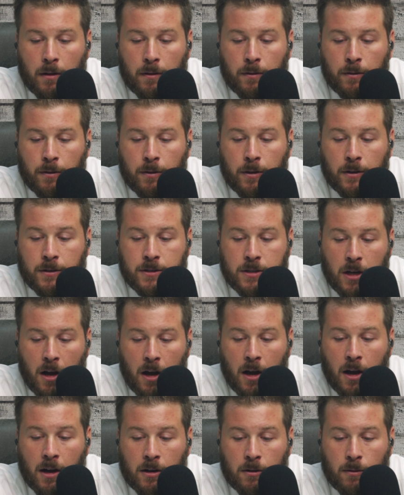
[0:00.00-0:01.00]
The
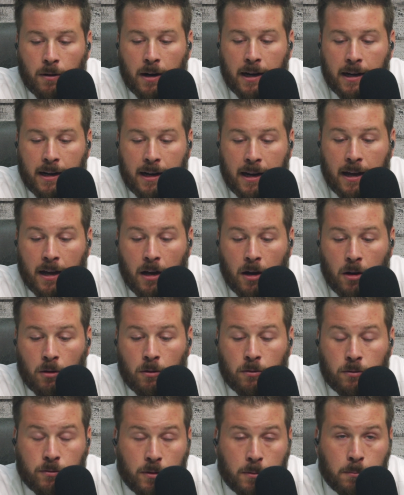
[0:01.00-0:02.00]
talk right
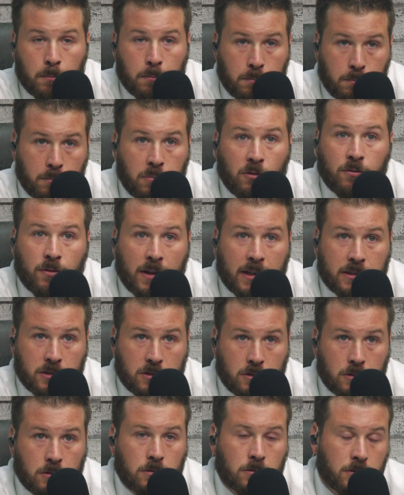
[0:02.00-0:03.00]
now from
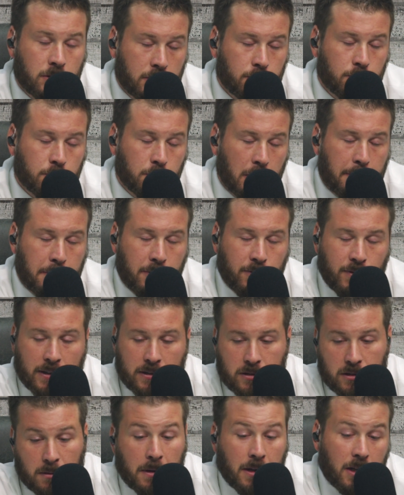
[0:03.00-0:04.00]
professionals, and by
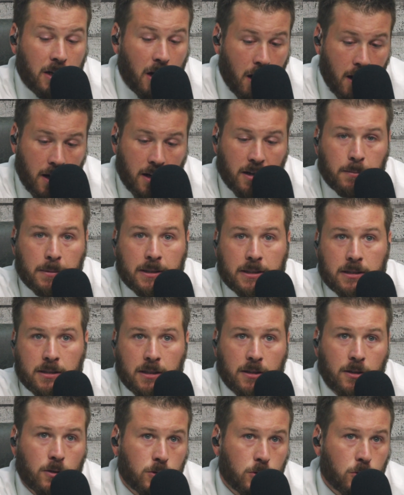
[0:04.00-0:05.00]
professional I mean economists
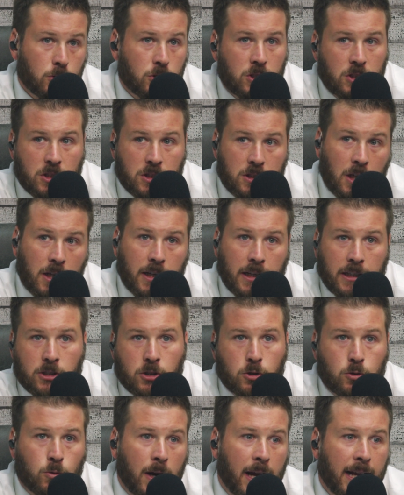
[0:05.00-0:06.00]
and those who study
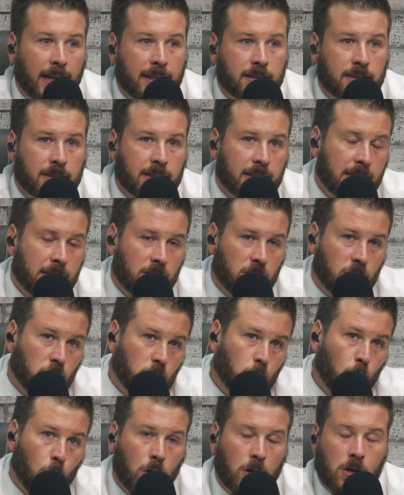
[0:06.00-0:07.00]
trends and
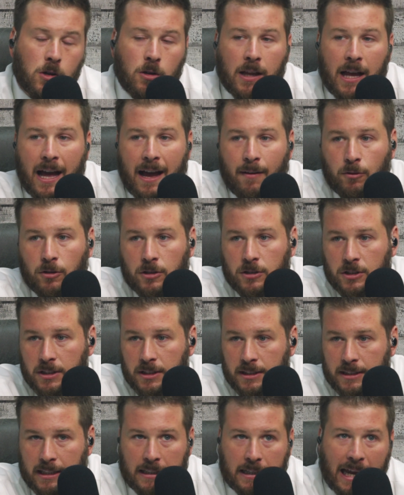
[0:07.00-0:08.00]
historical
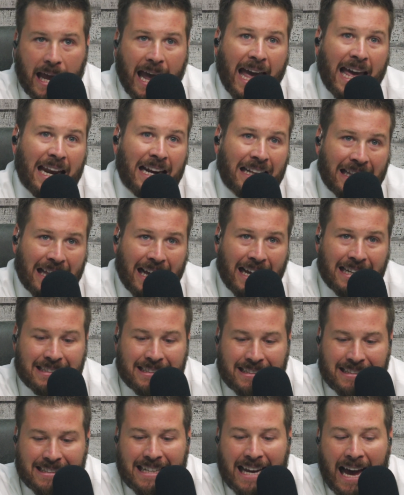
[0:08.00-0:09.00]
averages and
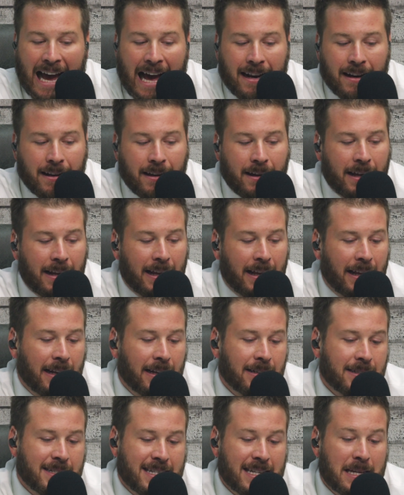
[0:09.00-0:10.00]
analyze data at
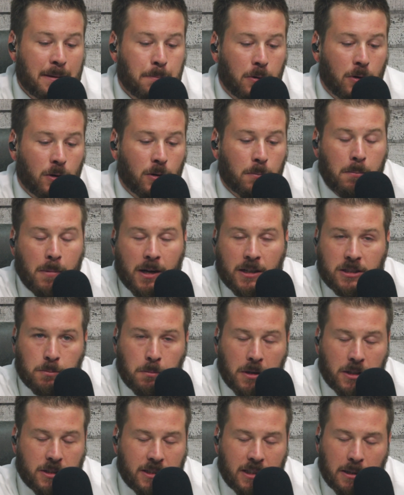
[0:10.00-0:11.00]
a deeper, much,
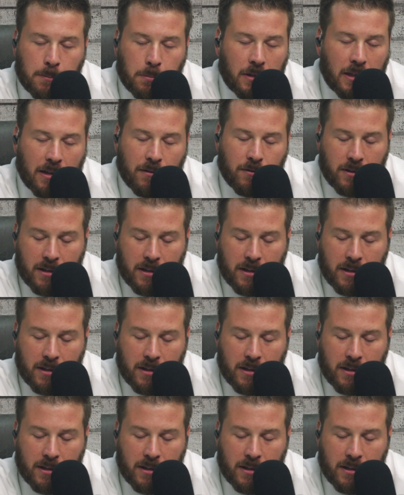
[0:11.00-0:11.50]
much deeper level